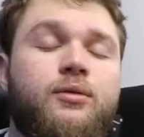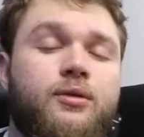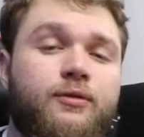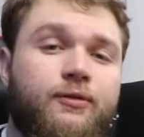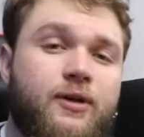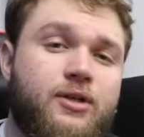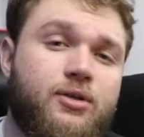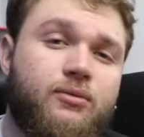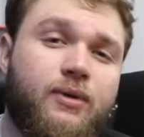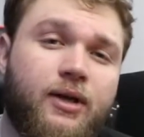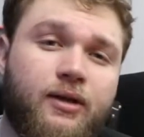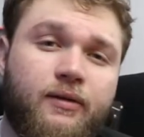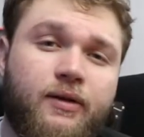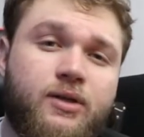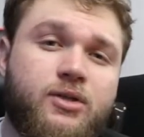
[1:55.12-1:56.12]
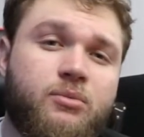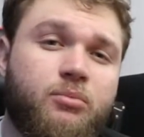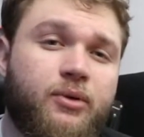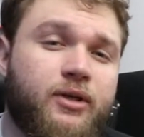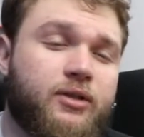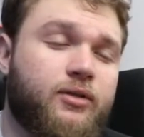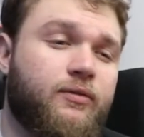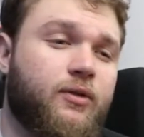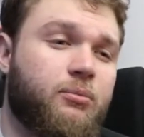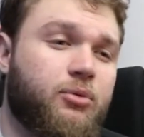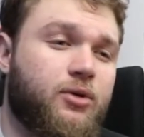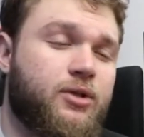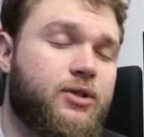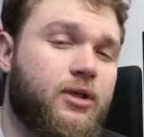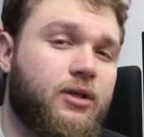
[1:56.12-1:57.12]
the facial recognition part of the
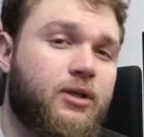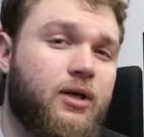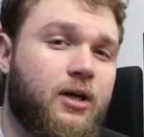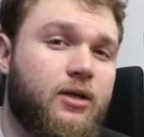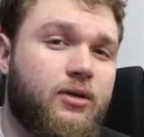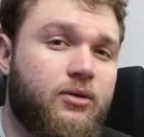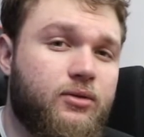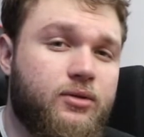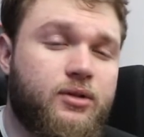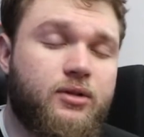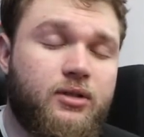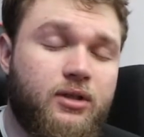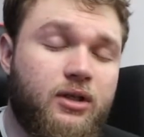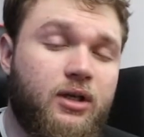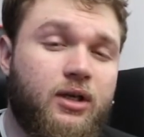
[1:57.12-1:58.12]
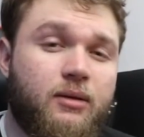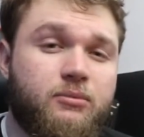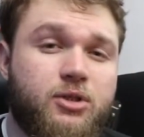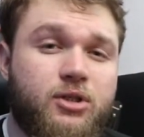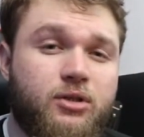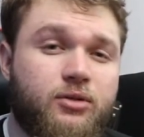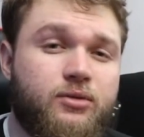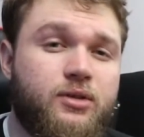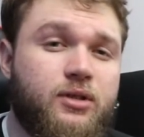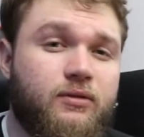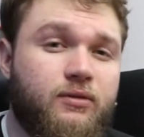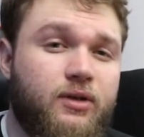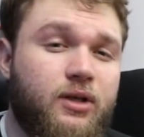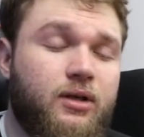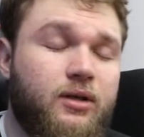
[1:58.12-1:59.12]
project, I used
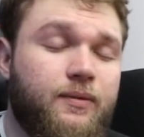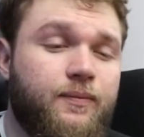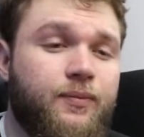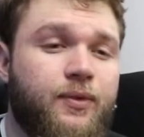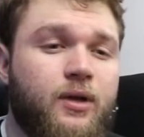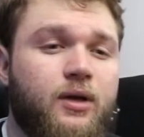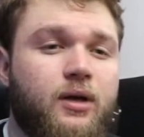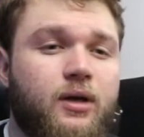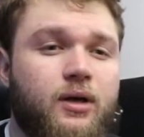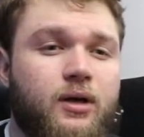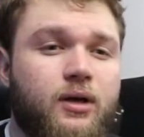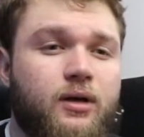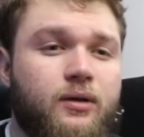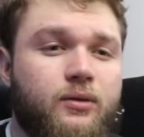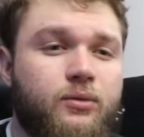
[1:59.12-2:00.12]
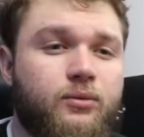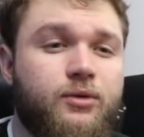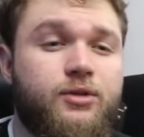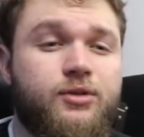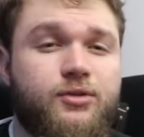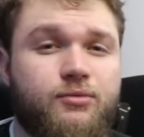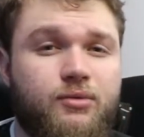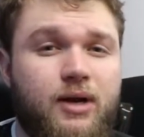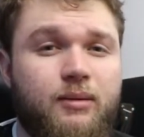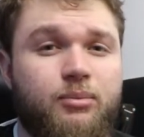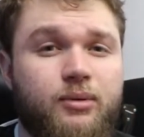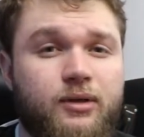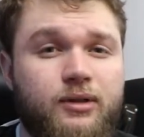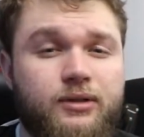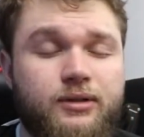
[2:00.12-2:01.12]
EMGUCV, which is a
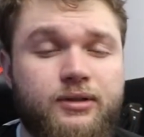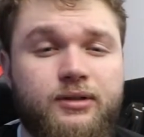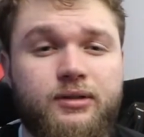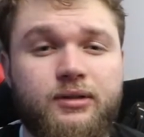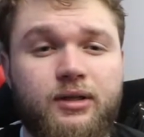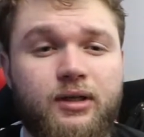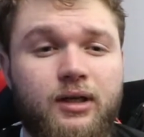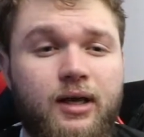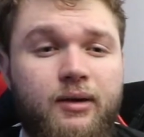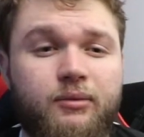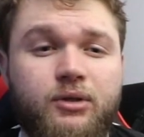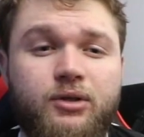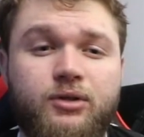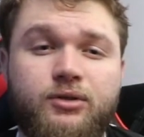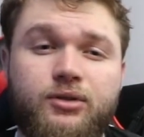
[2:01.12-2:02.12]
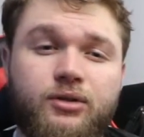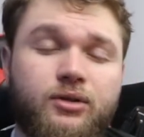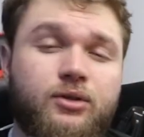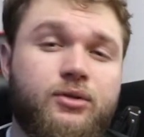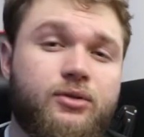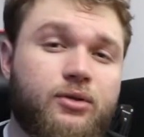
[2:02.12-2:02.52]
wrapper allowing you to use